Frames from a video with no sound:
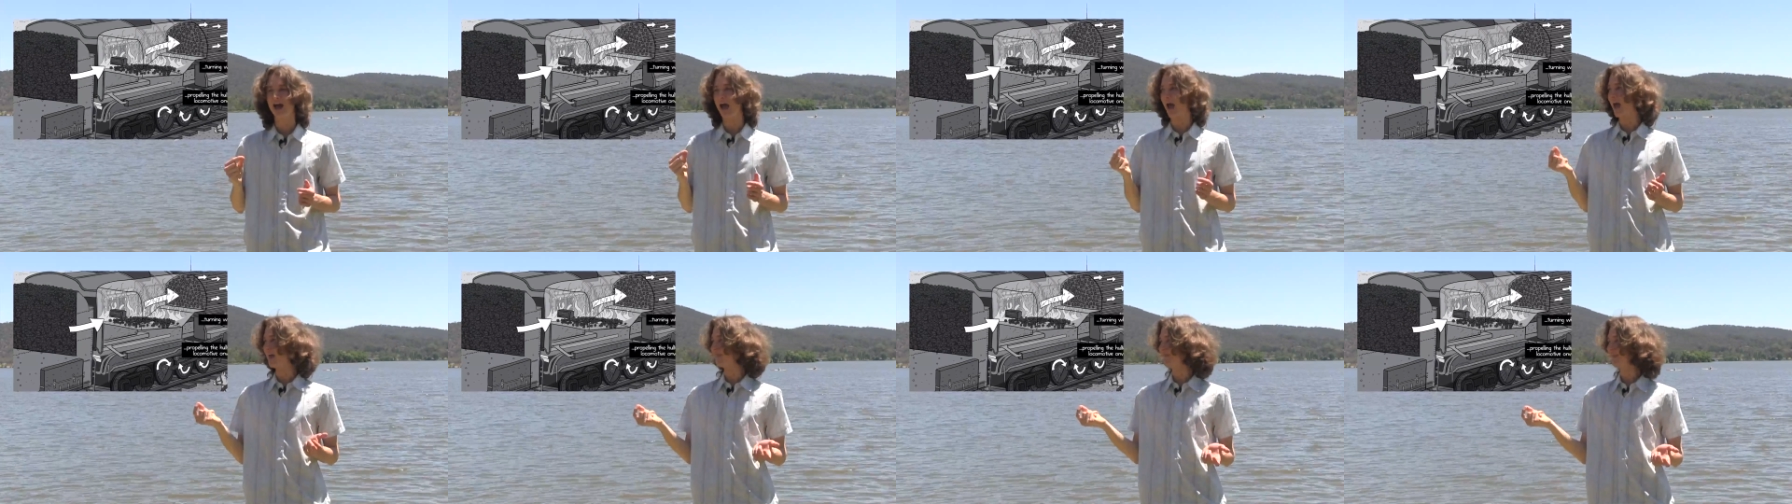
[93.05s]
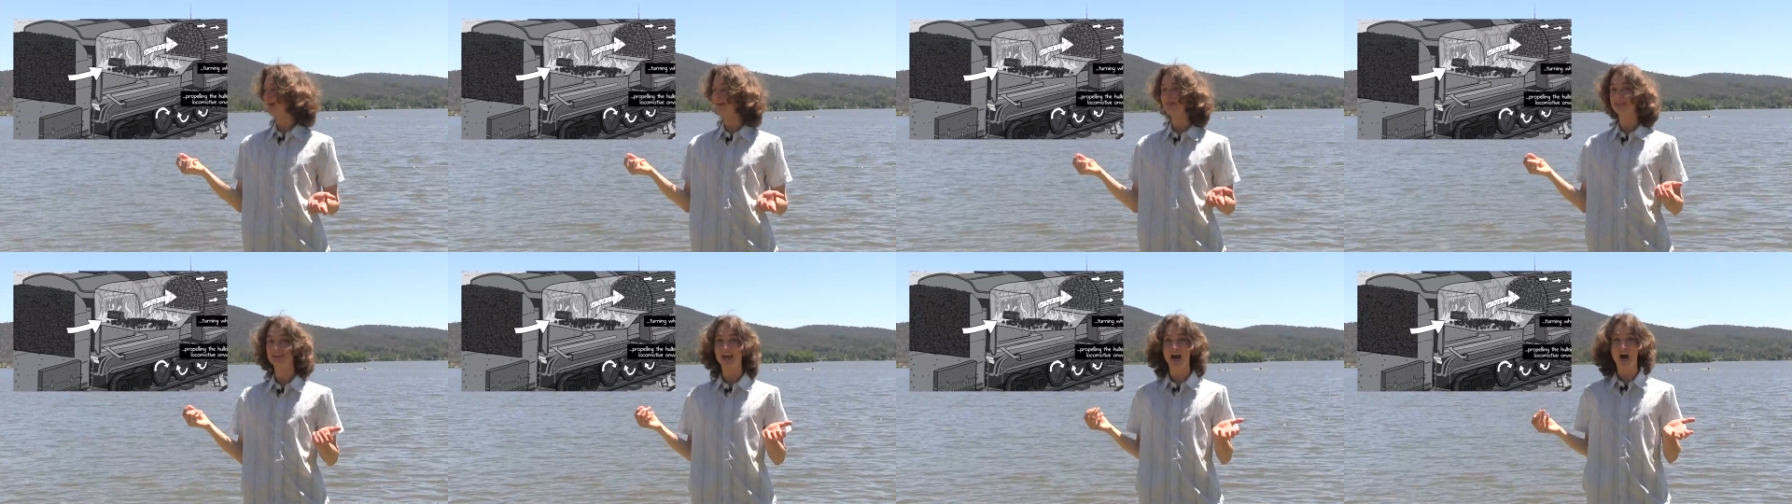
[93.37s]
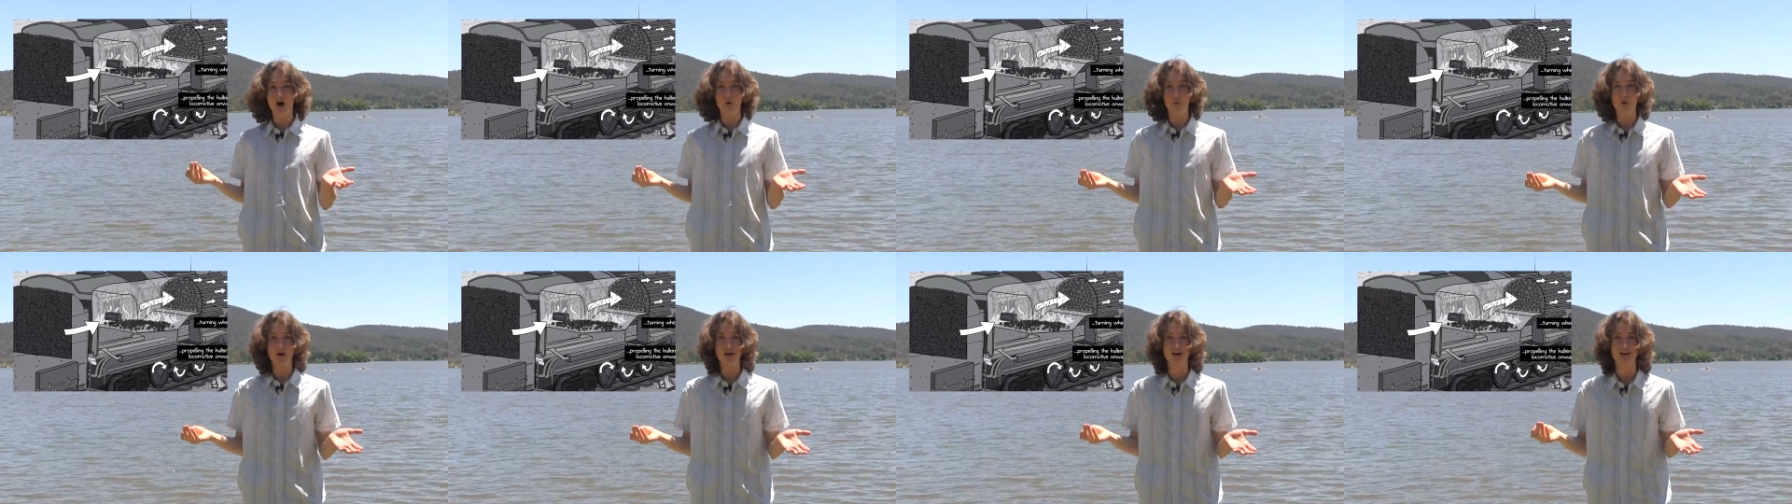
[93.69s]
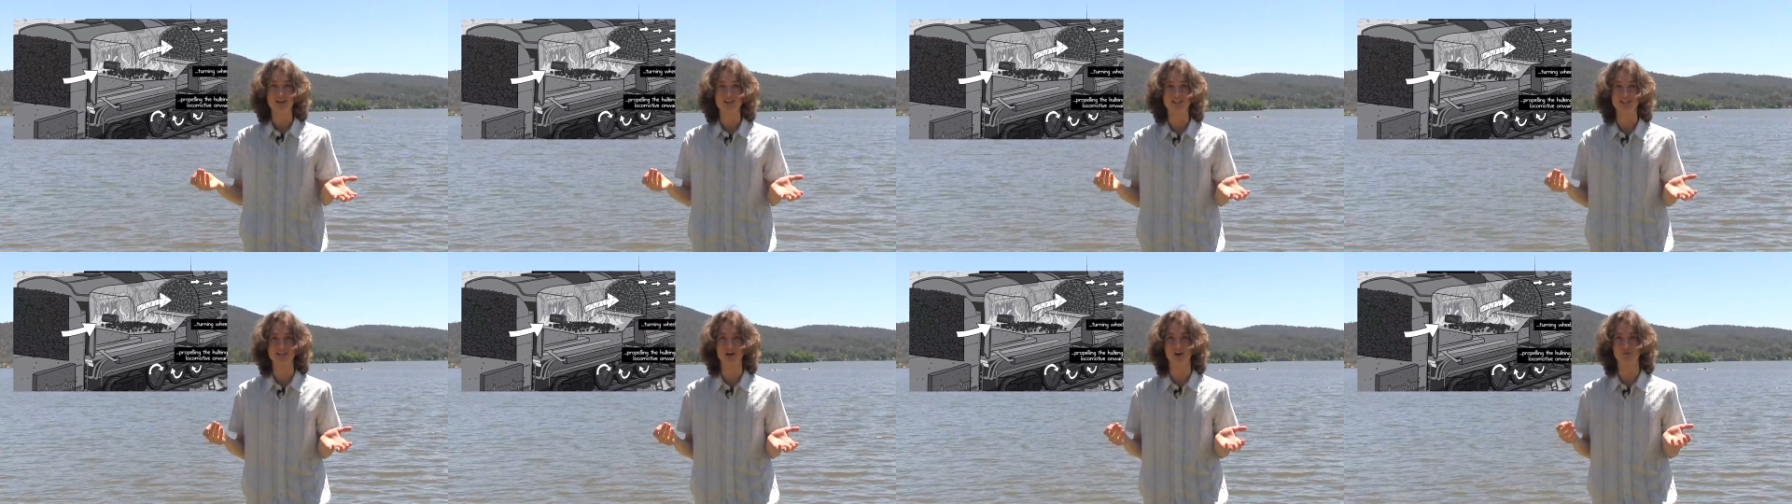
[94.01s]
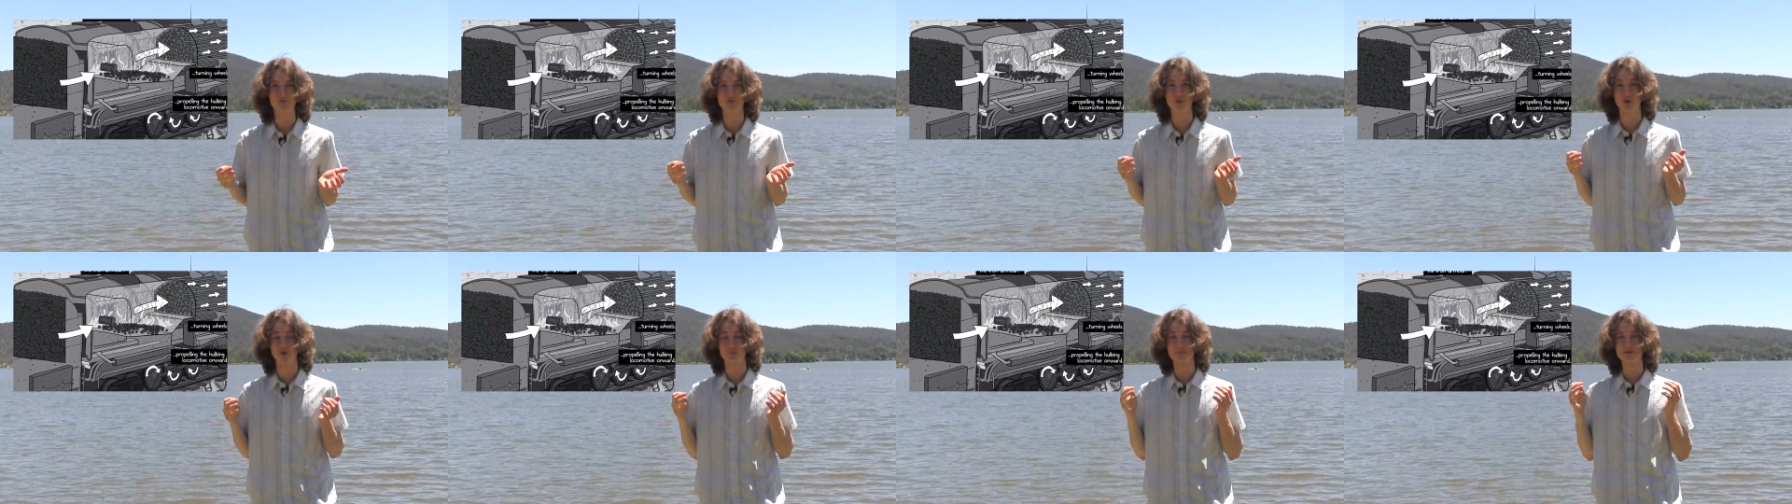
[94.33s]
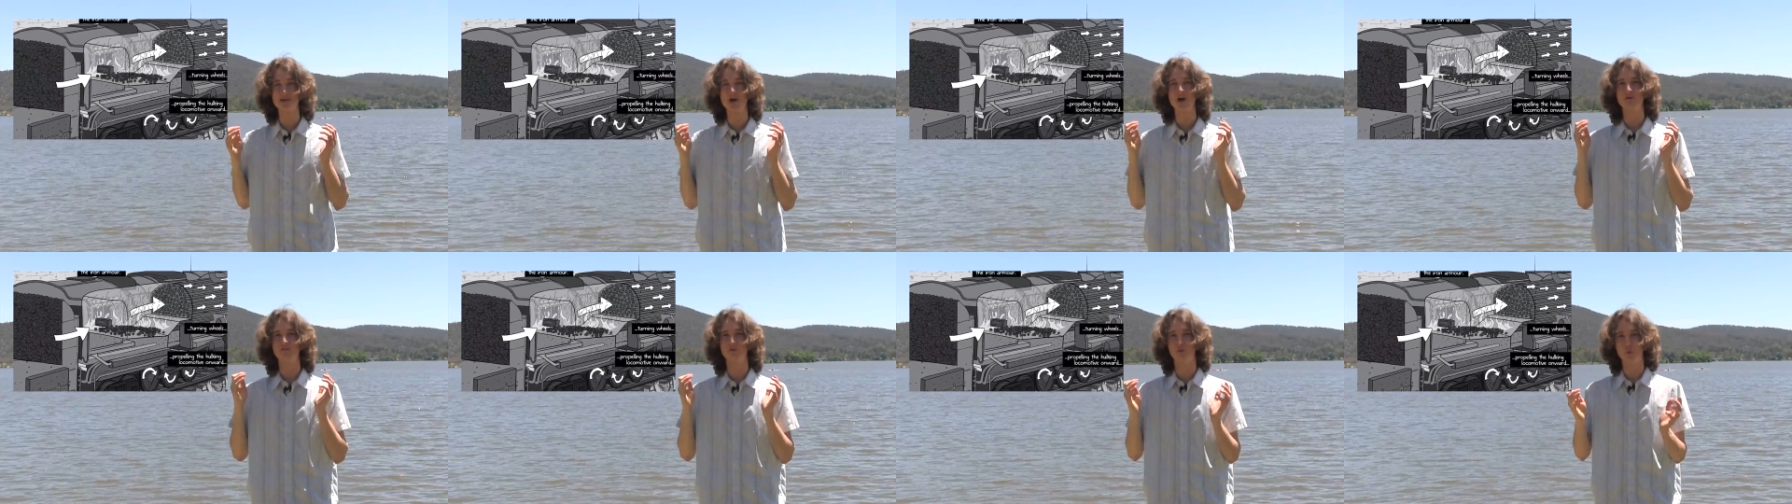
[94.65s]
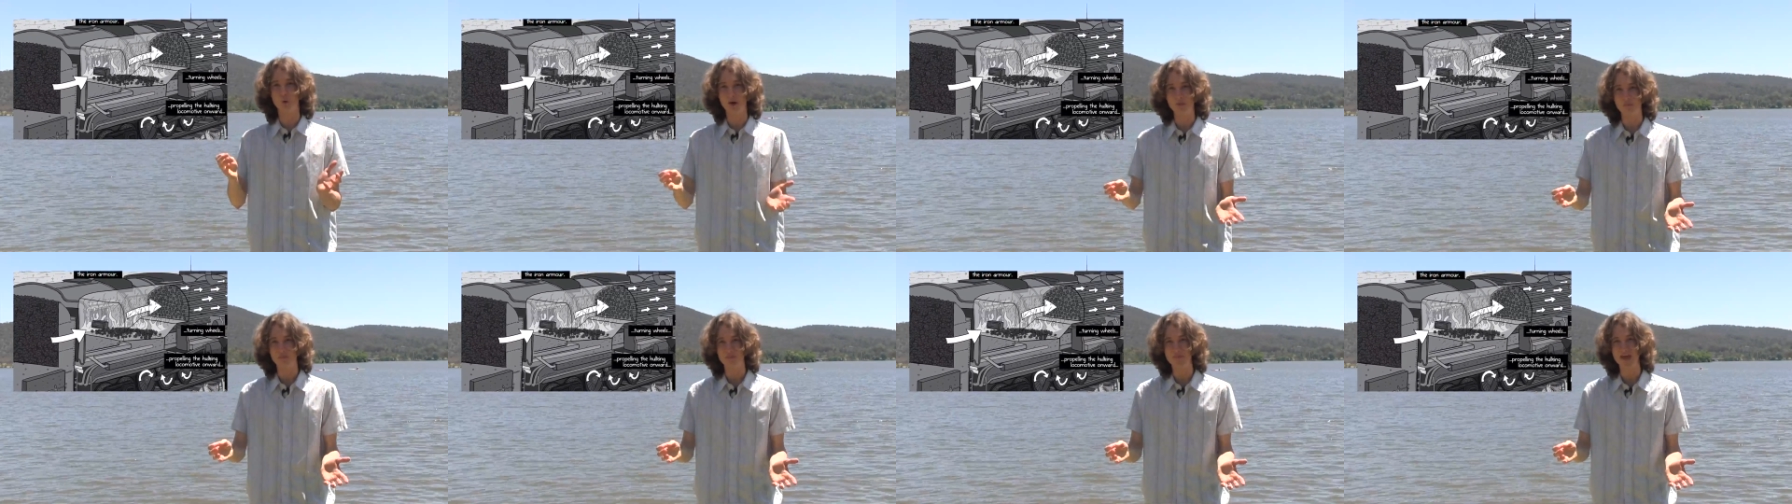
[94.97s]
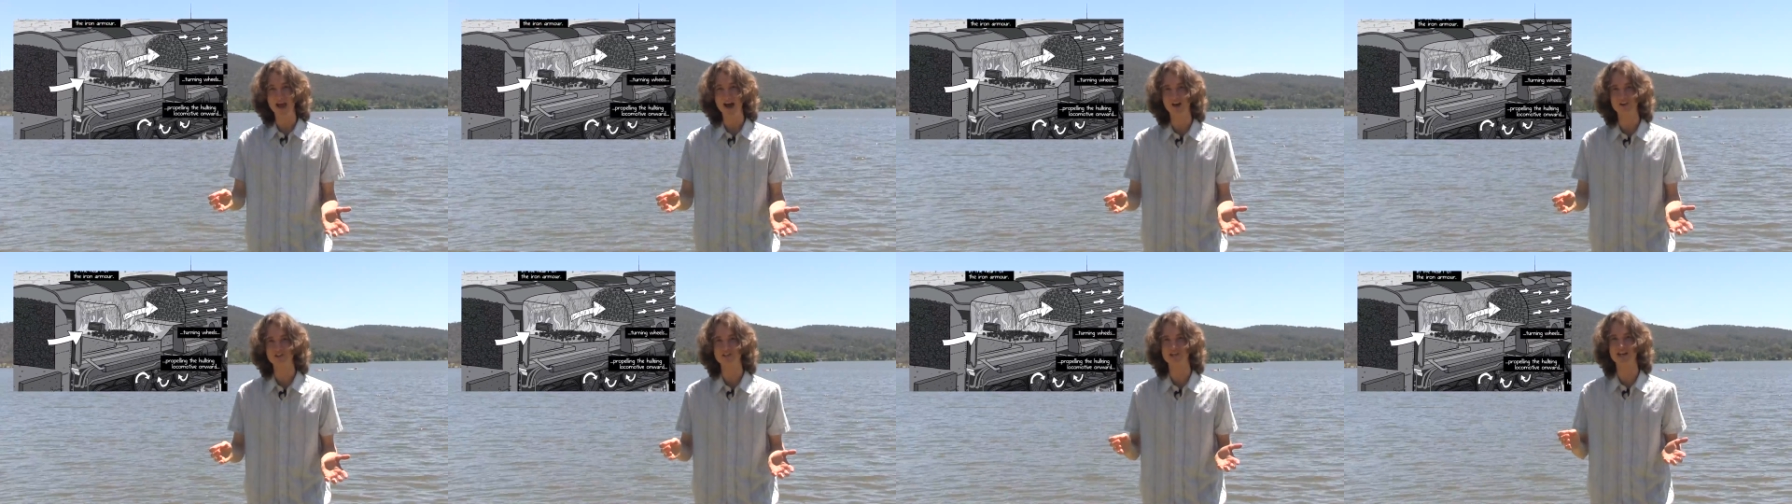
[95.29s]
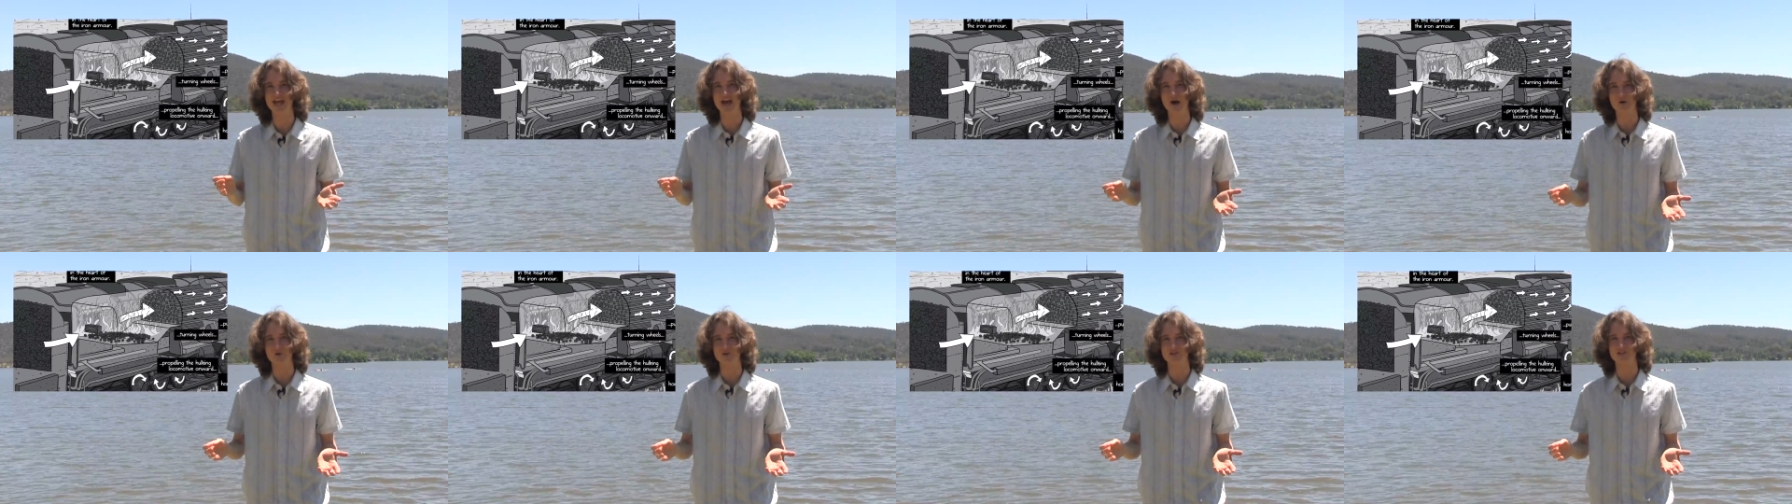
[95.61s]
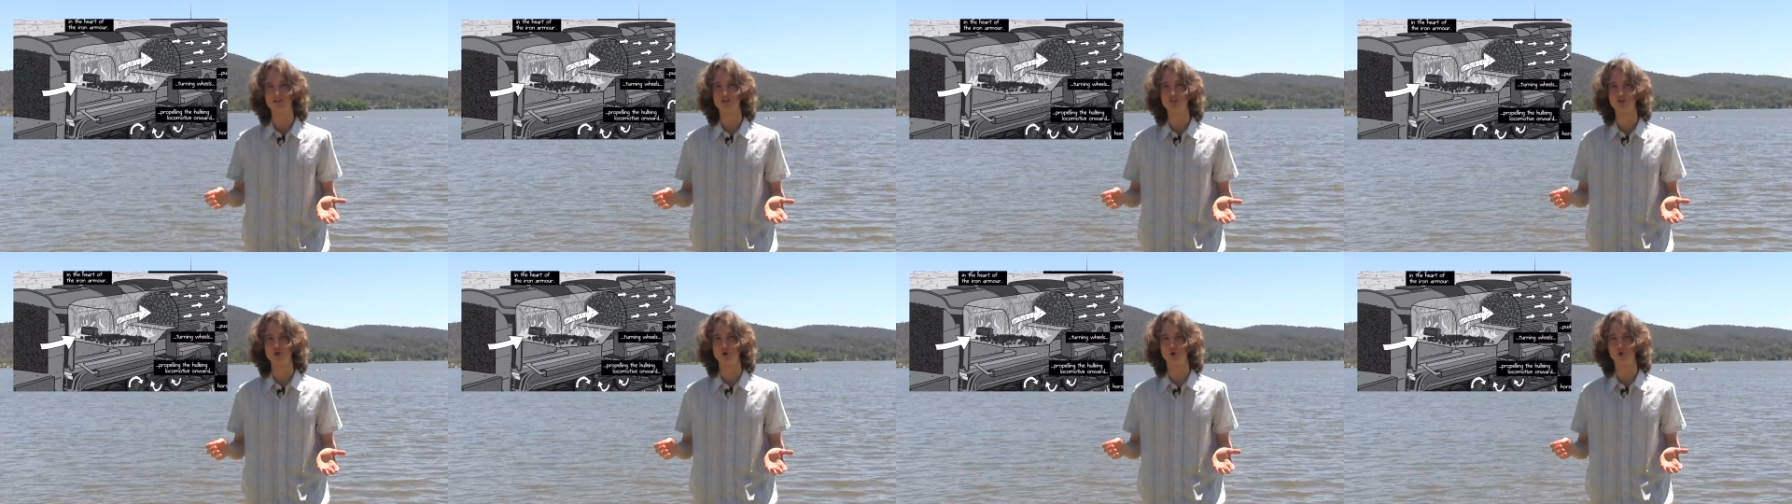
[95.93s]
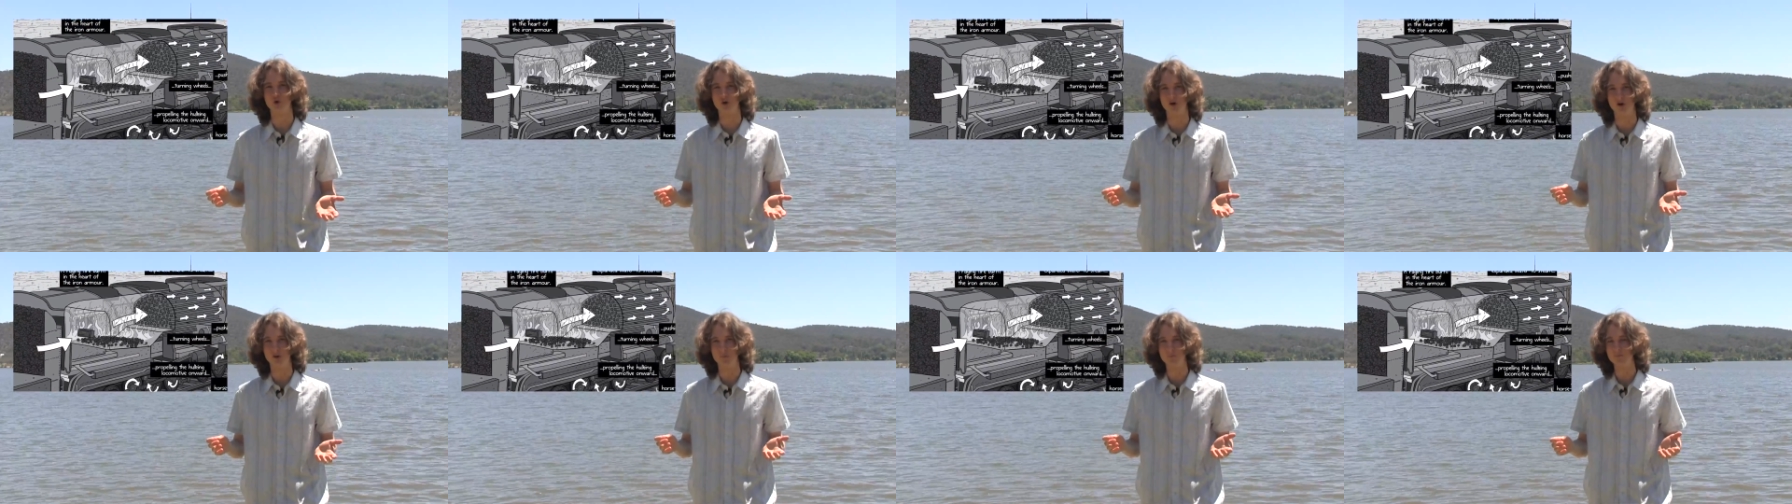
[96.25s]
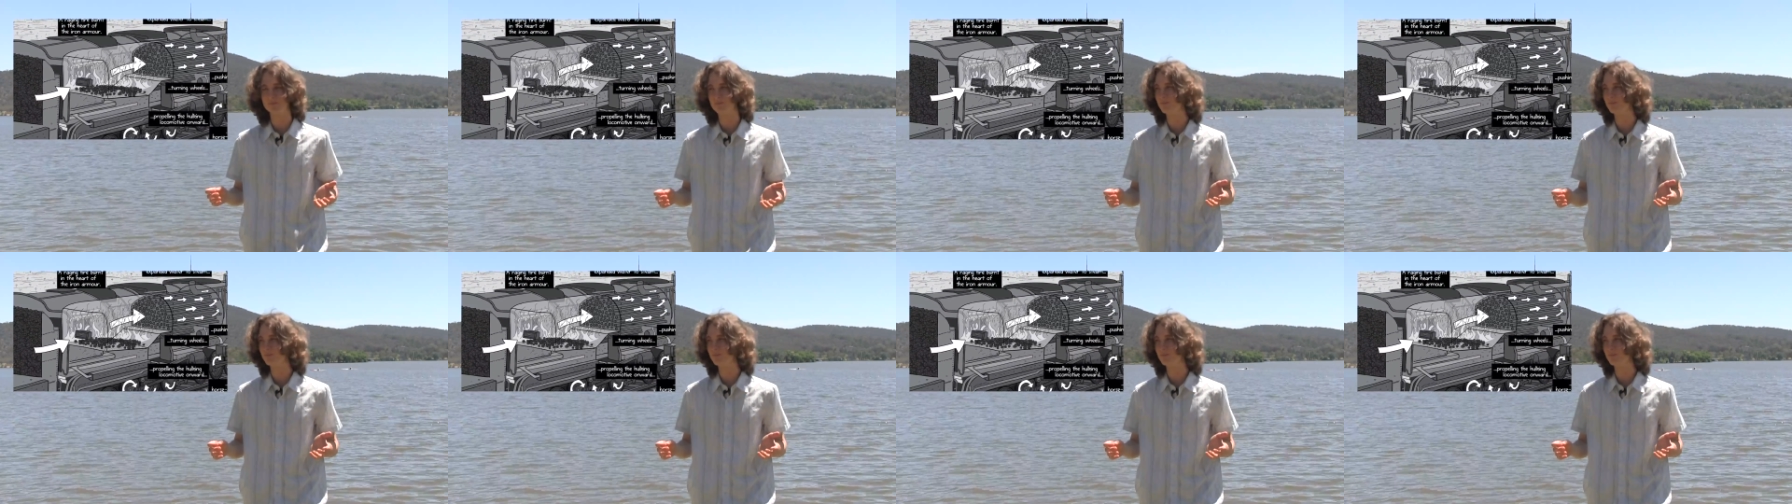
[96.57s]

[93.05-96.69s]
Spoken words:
And then the artwork itself took me over 1,000 hours to draw.